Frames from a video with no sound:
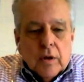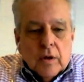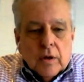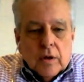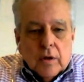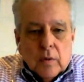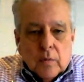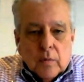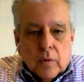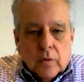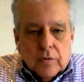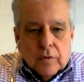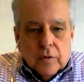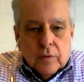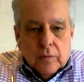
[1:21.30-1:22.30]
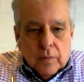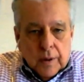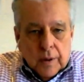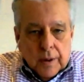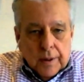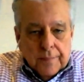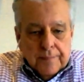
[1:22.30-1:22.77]
you wouldn't want
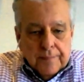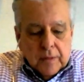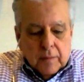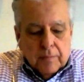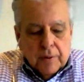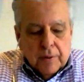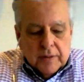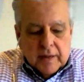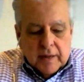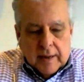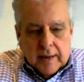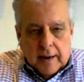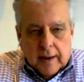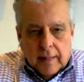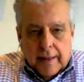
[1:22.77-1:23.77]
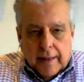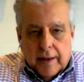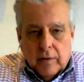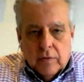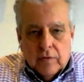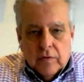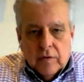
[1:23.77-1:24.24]
to put that kind of
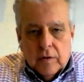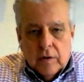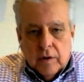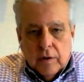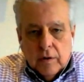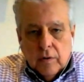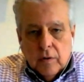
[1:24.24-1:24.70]
language in here,